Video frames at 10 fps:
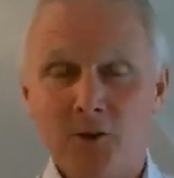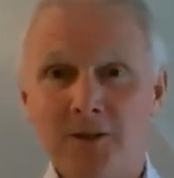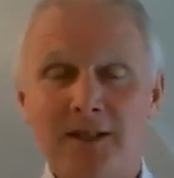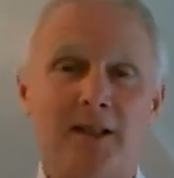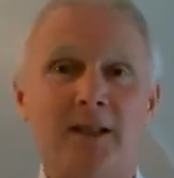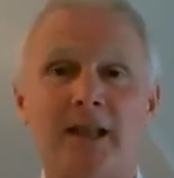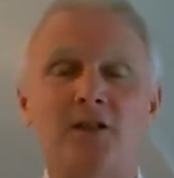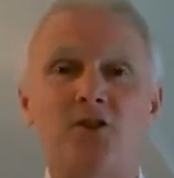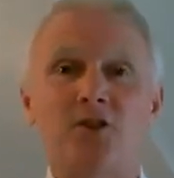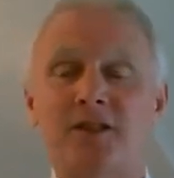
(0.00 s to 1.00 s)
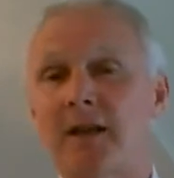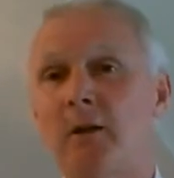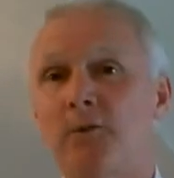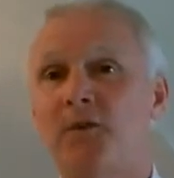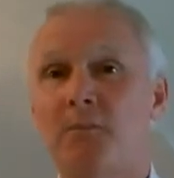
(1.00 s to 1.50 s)
You didn't lend
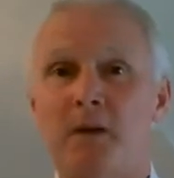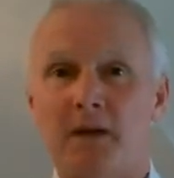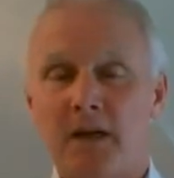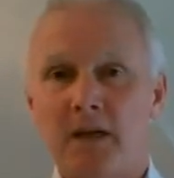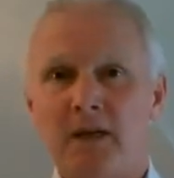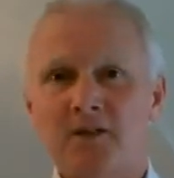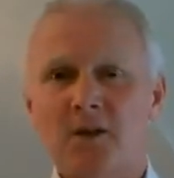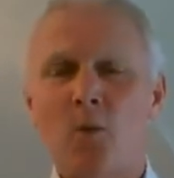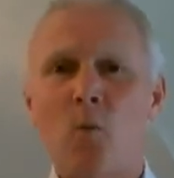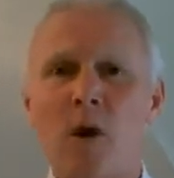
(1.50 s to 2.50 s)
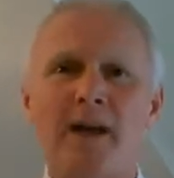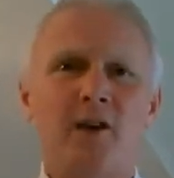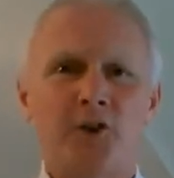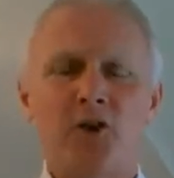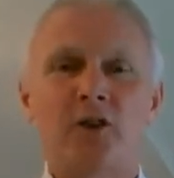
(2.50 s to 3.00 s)
yourself the money, so why
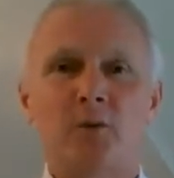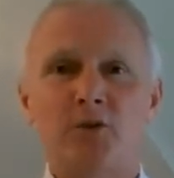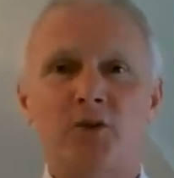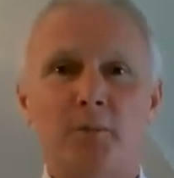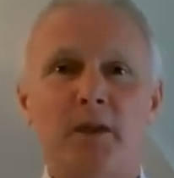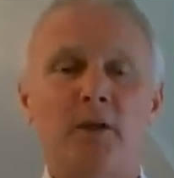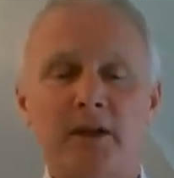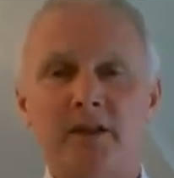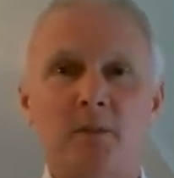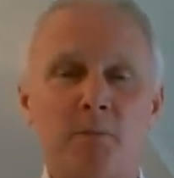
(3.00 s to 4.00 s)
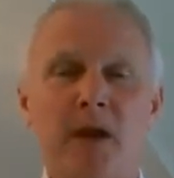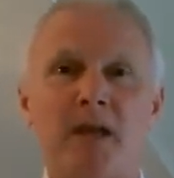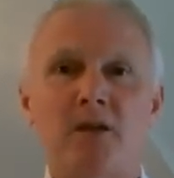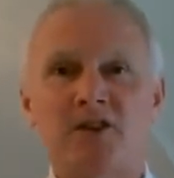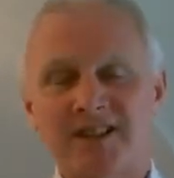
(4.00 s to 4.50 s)
on earth would you be looking to
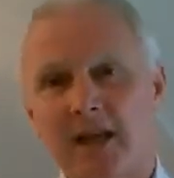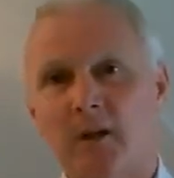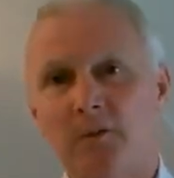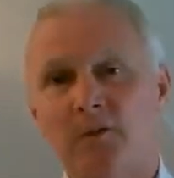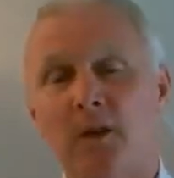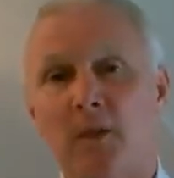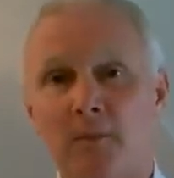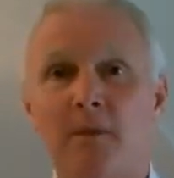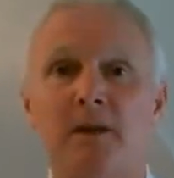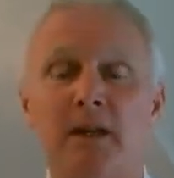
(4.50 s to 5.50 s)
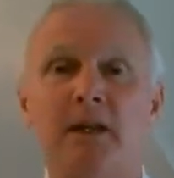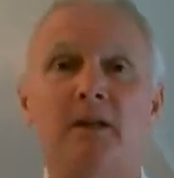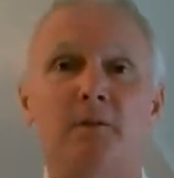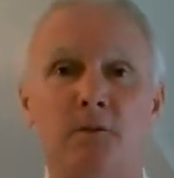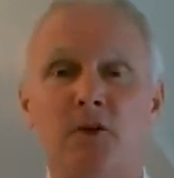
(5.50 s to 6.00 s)
pay yourself the money
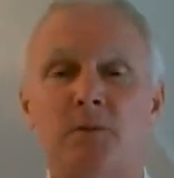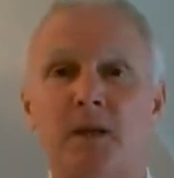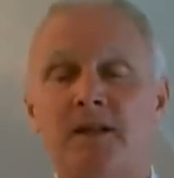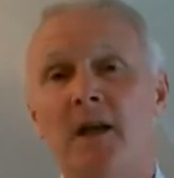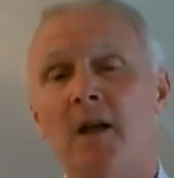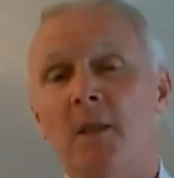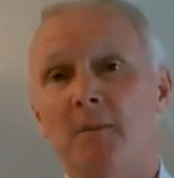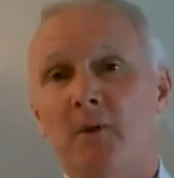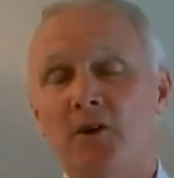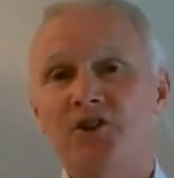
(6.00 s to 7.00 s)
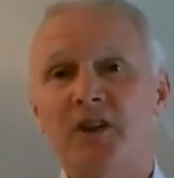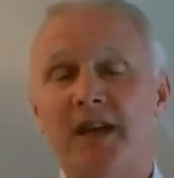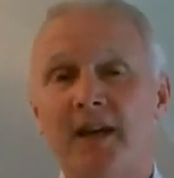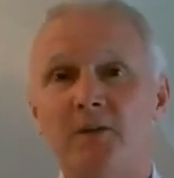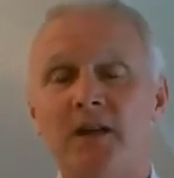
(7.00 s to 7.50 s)
in the first place? The mortgage
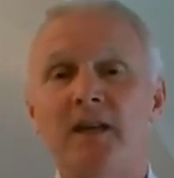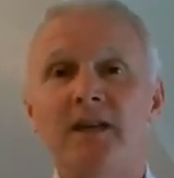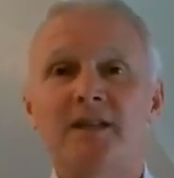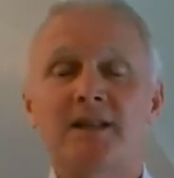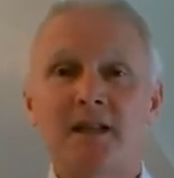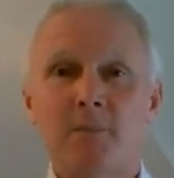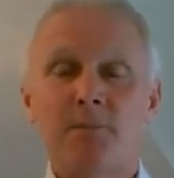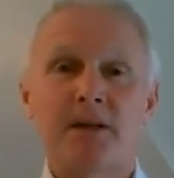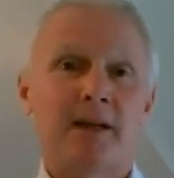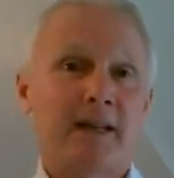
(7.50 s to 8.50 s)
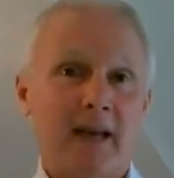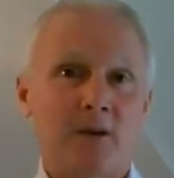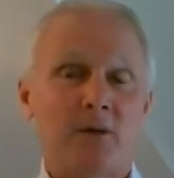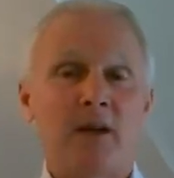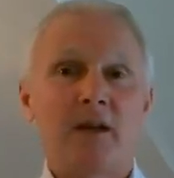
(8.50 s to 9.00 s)
account is a separate
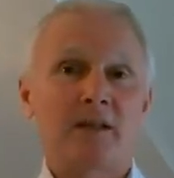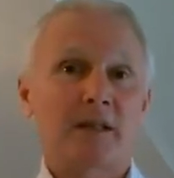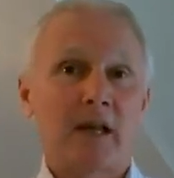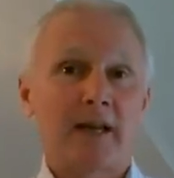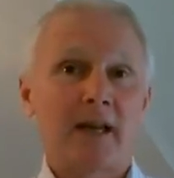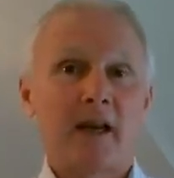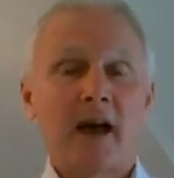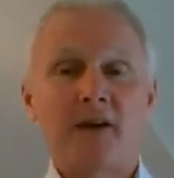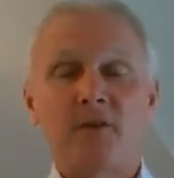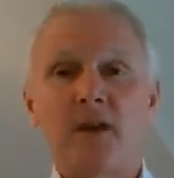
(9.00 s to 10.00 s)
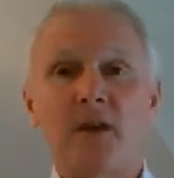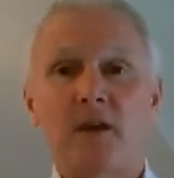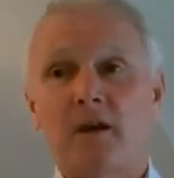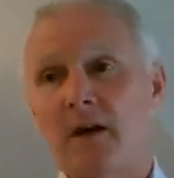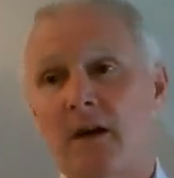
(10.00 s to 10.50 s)
account. It's like
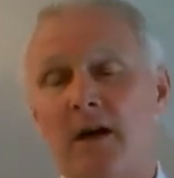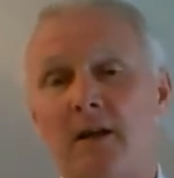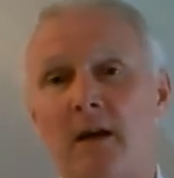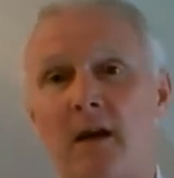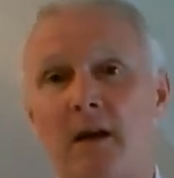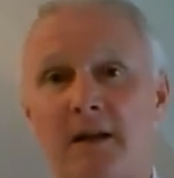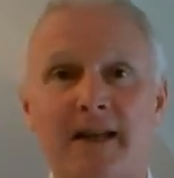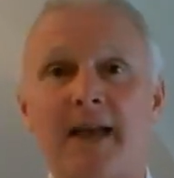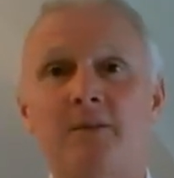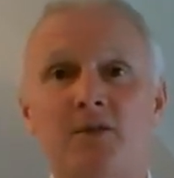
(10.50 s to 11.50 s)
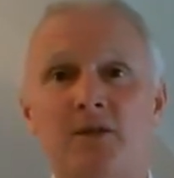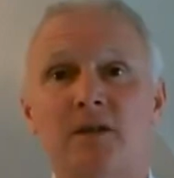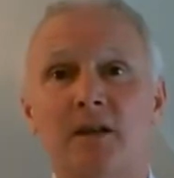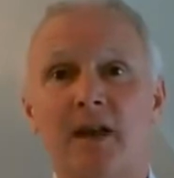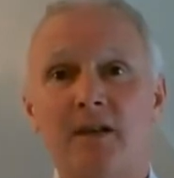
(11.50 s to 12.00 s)
having an account
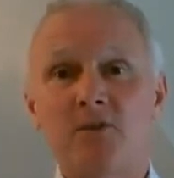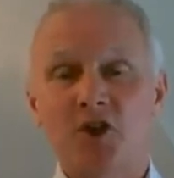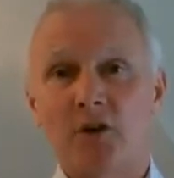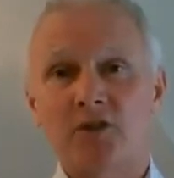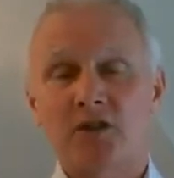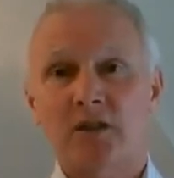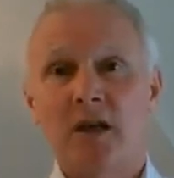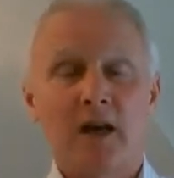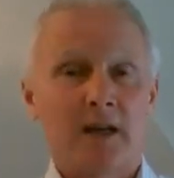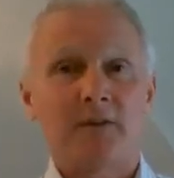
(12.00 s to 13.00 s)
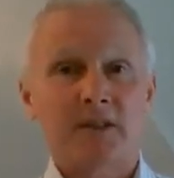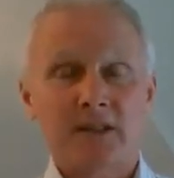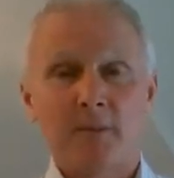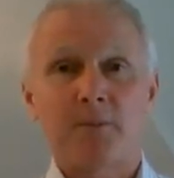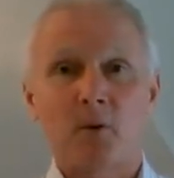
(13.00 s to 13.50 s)
under the name Johnson and have a
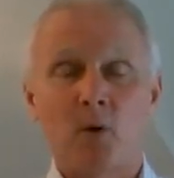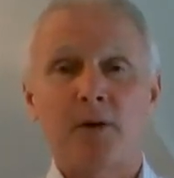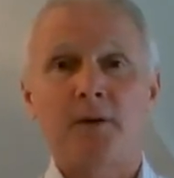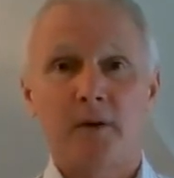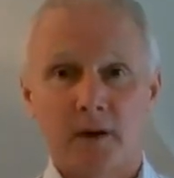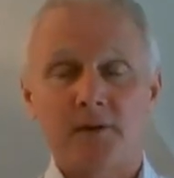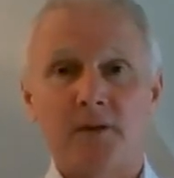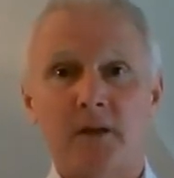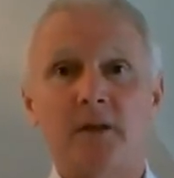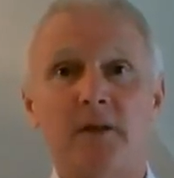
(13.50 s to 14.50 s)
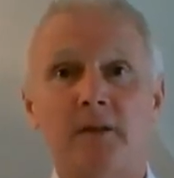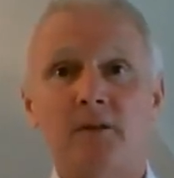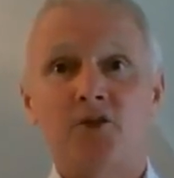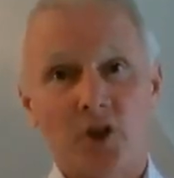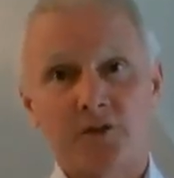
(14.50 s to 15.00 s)
separate one under
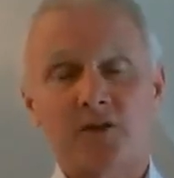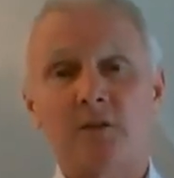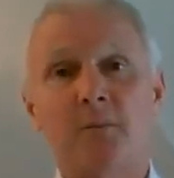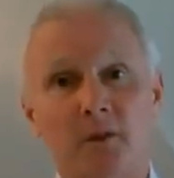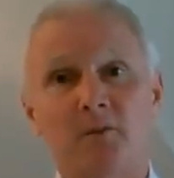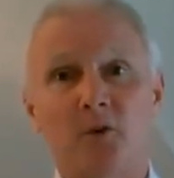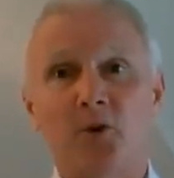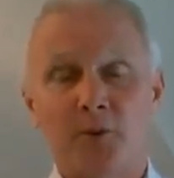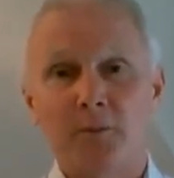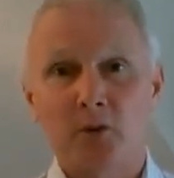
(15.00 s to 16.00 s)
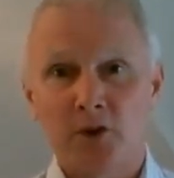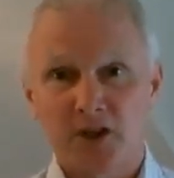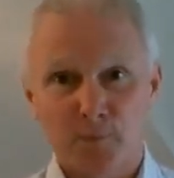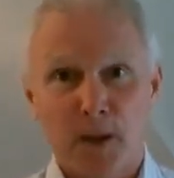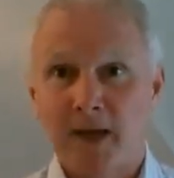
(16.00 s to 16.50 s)
Johnson but for the
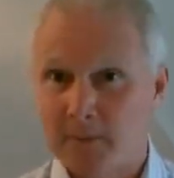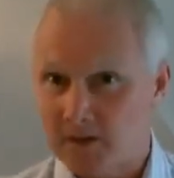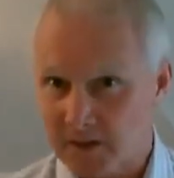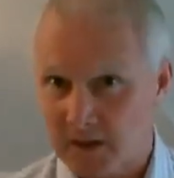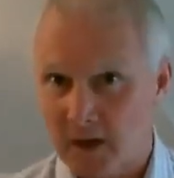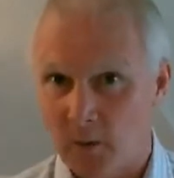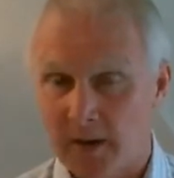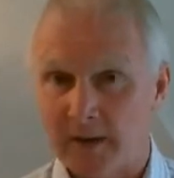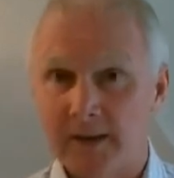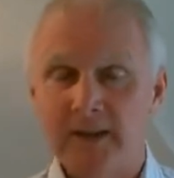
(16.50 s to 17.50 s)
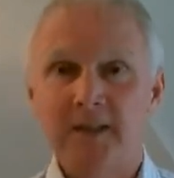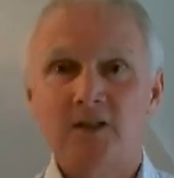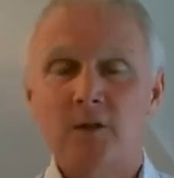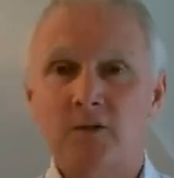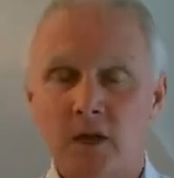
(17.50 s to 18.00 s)
mortgage payments to go in.
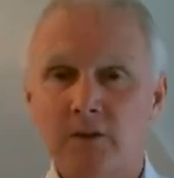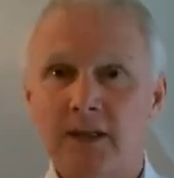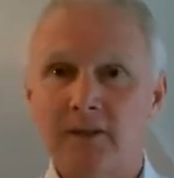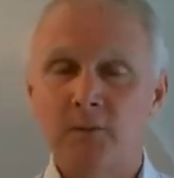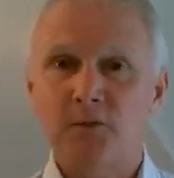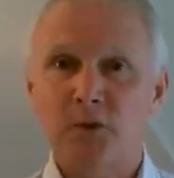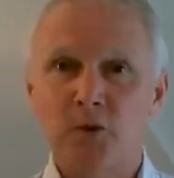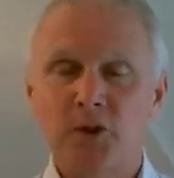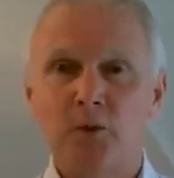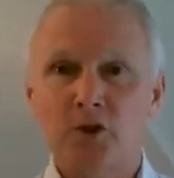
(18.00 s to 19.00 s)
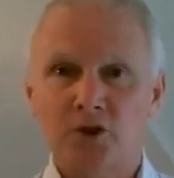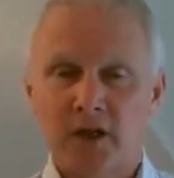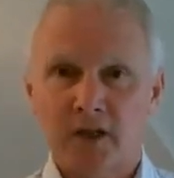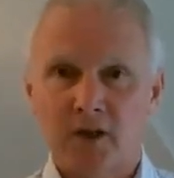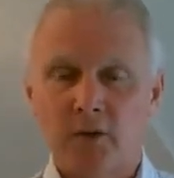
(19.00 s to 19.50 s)
So don't let them fool you or
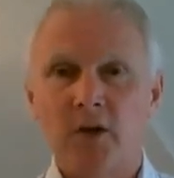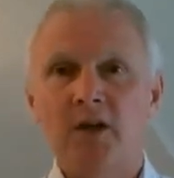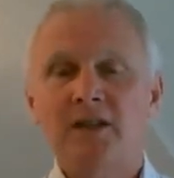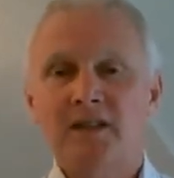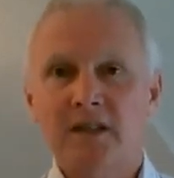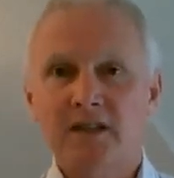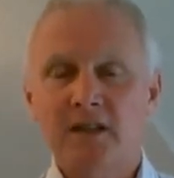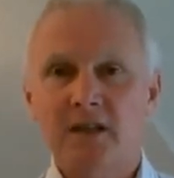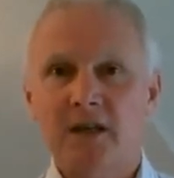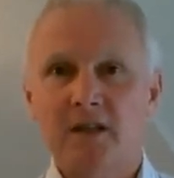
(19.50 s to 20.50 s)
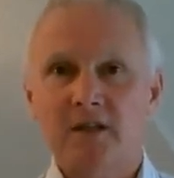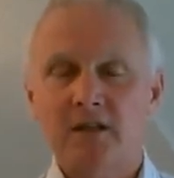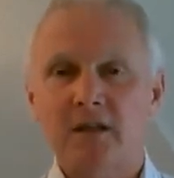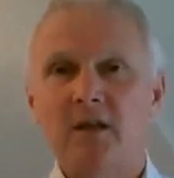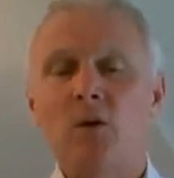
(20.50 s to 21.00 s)
trick you. Stick to your
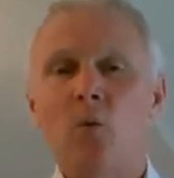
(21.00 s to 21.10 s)
guns.